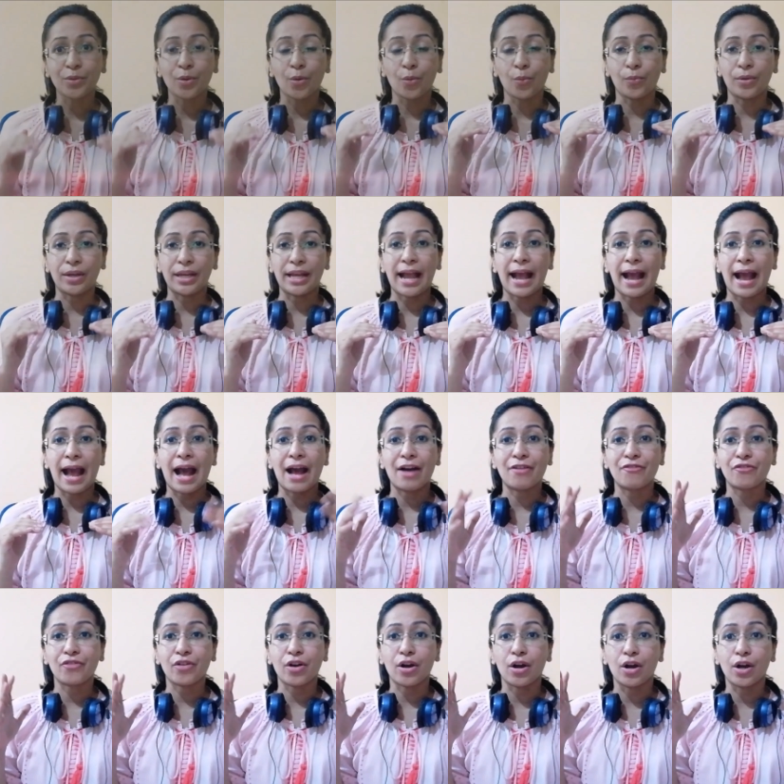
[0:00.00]
we have
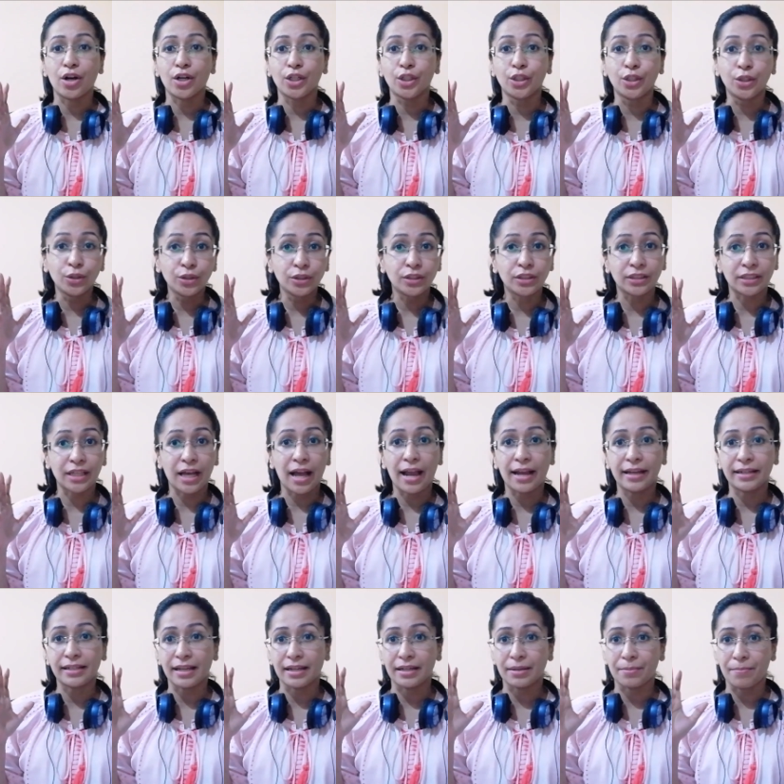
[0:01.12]
a good side
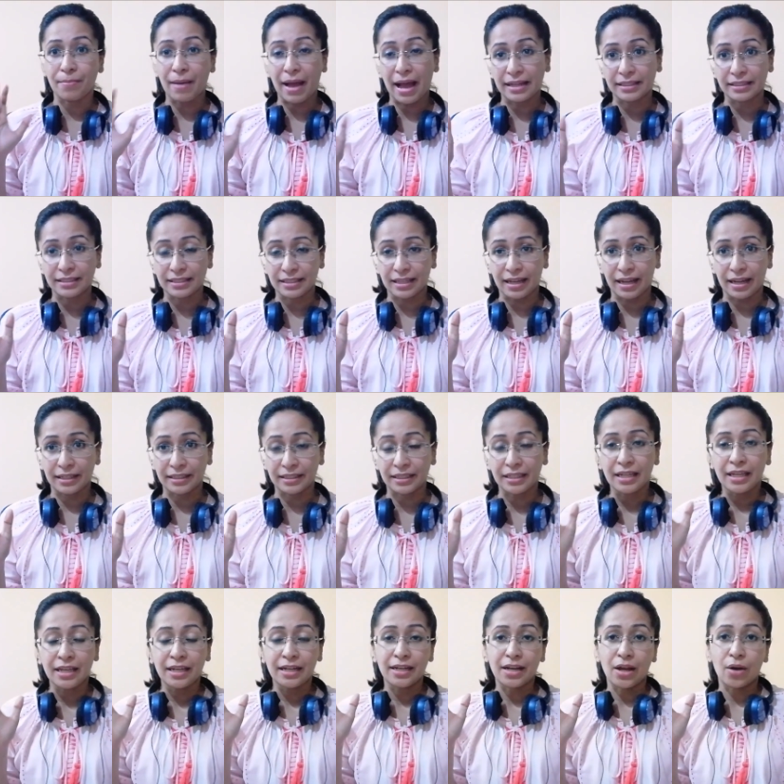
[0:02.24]
and a bad side.
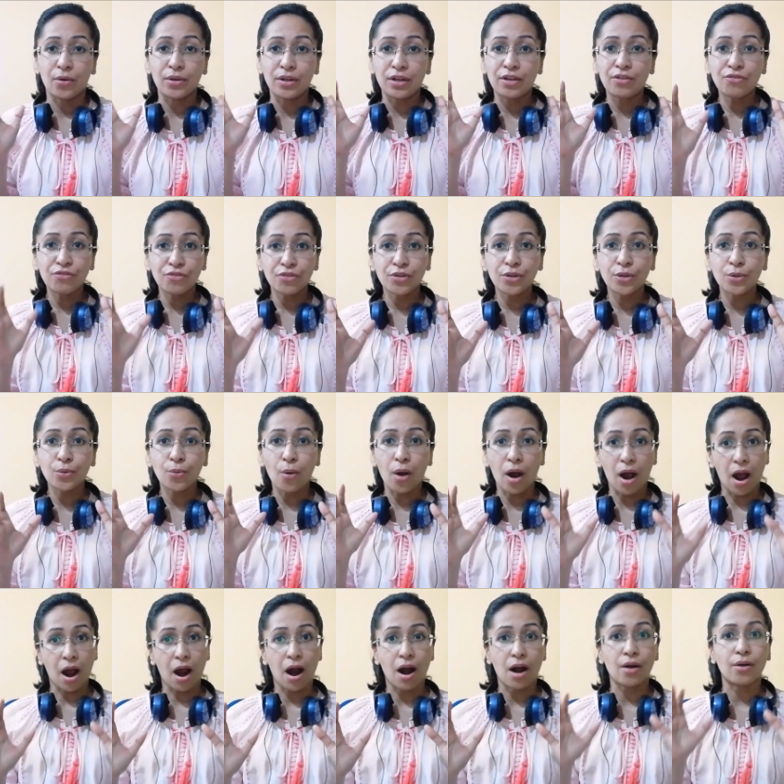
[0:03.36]
Now, if you
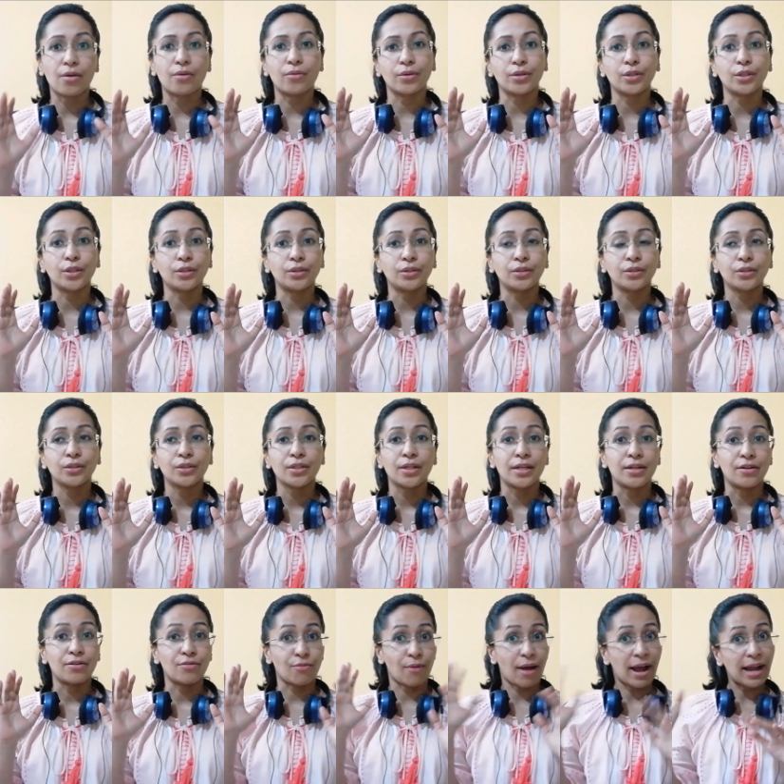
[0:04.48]
are
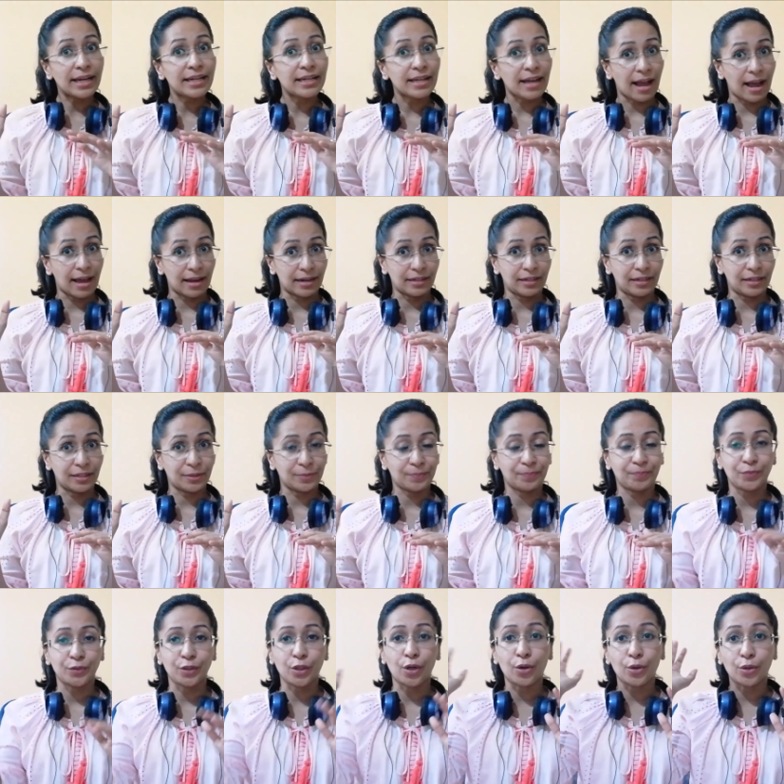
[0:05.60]
right-handed,
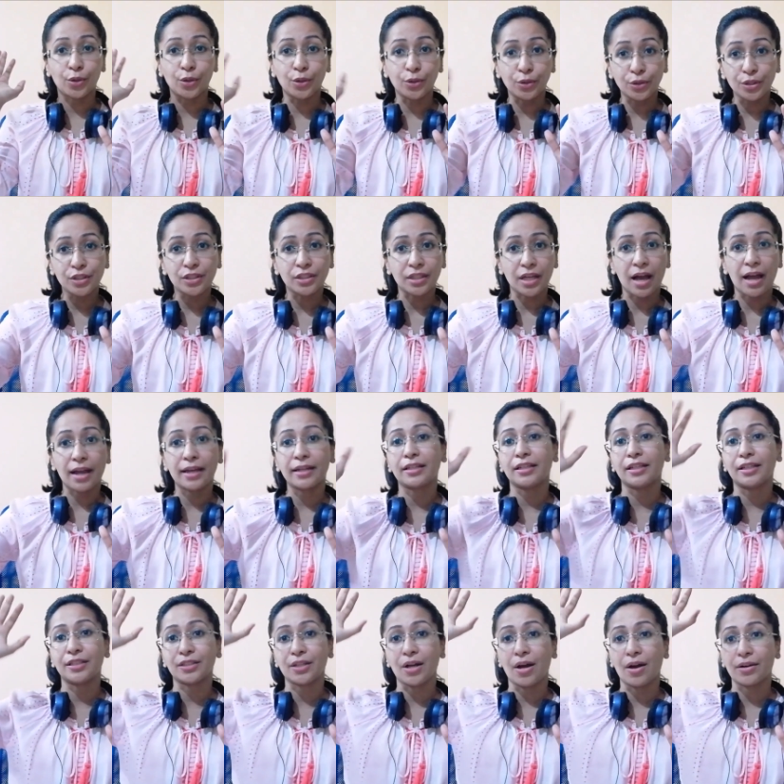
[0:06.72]
your good side
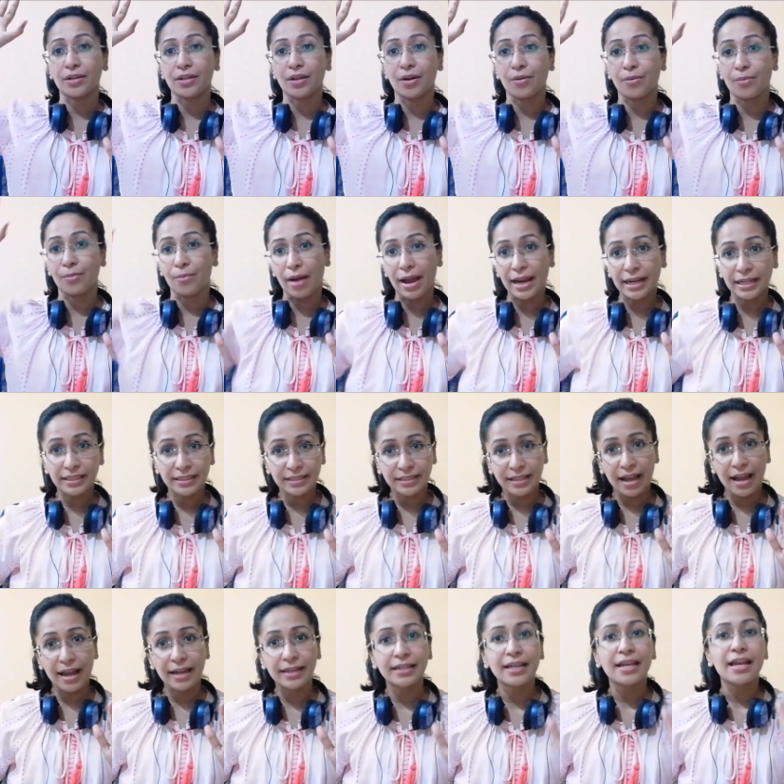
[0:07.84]
is on your right
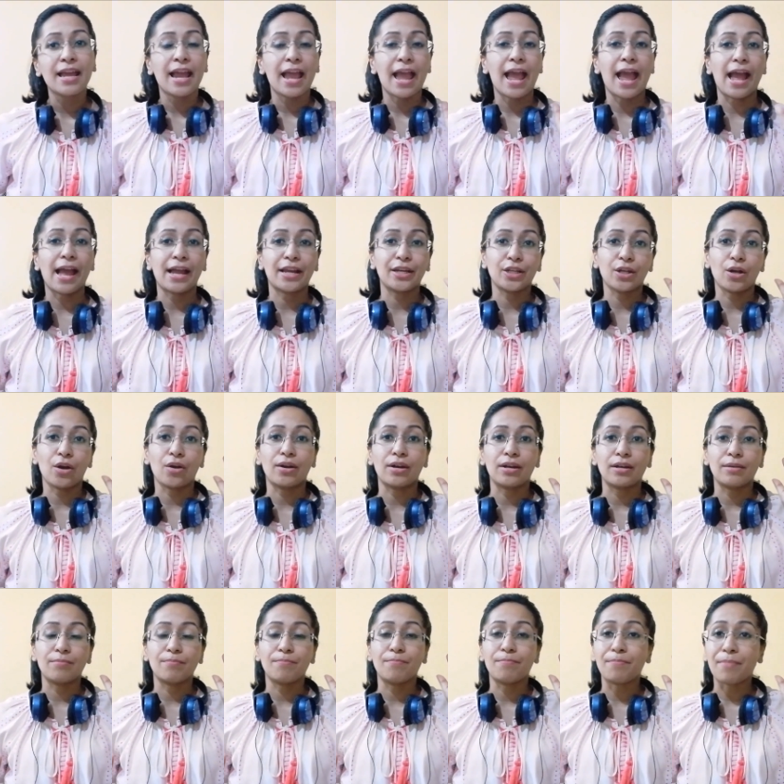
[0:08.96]
side and your
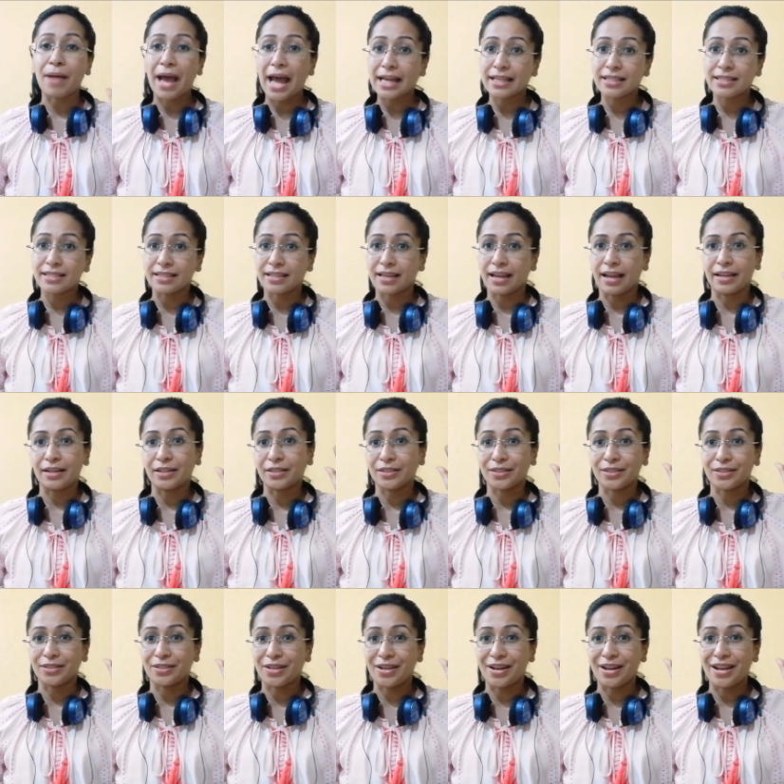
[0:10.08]
bad side is on
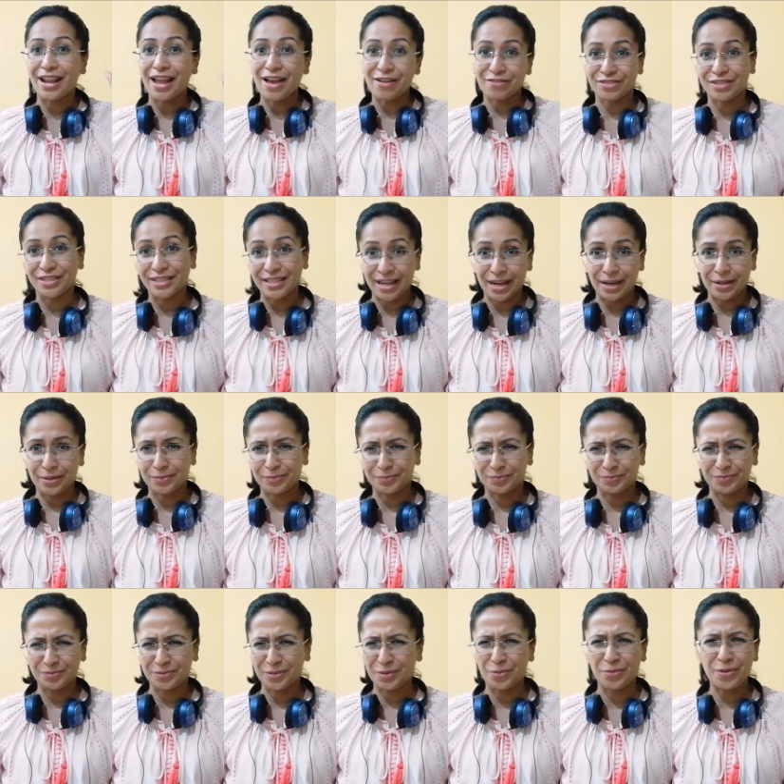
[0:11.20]
your left side.
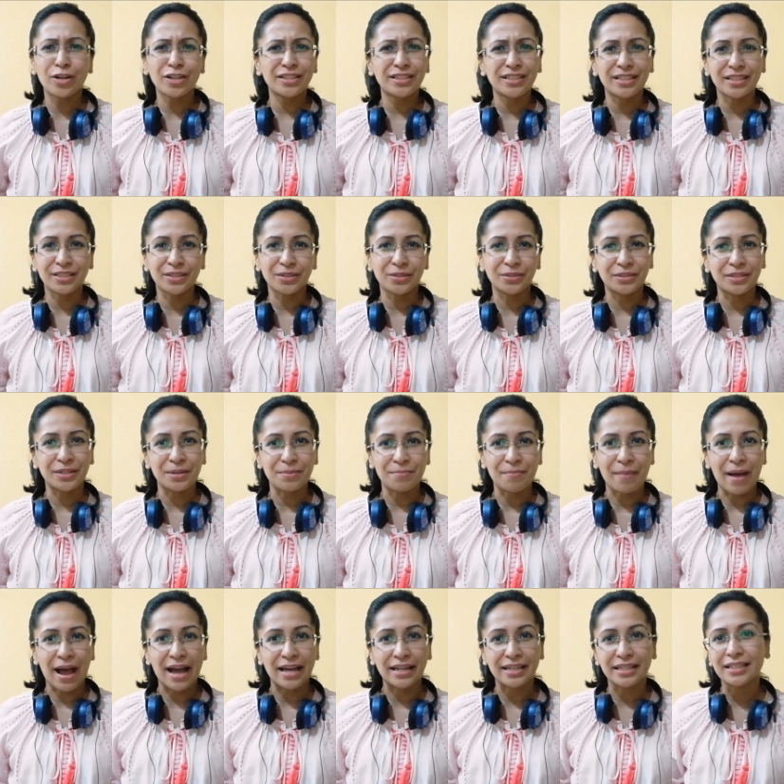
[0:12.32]
Now, what is this good and
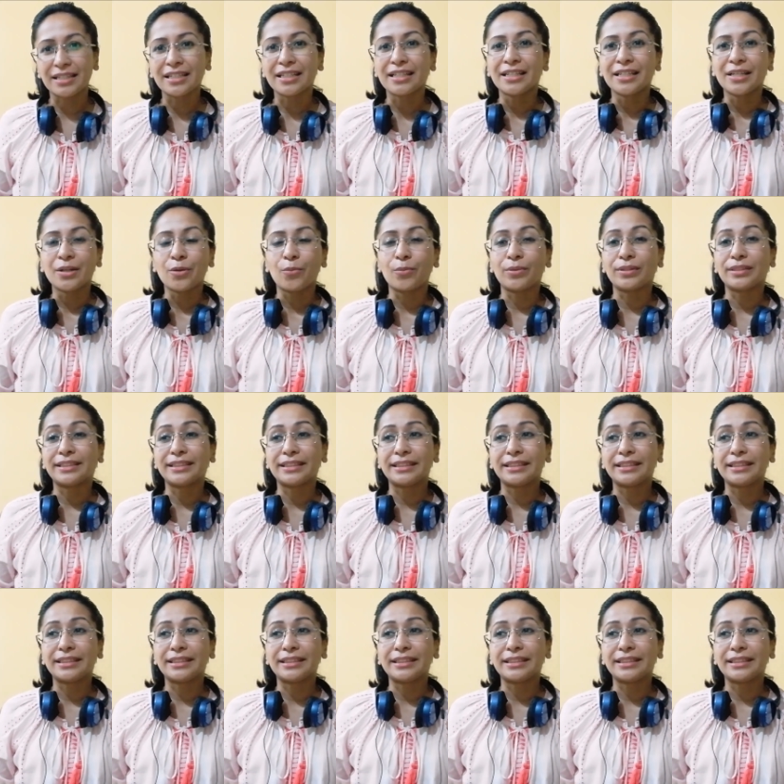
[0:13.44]
bad? Well,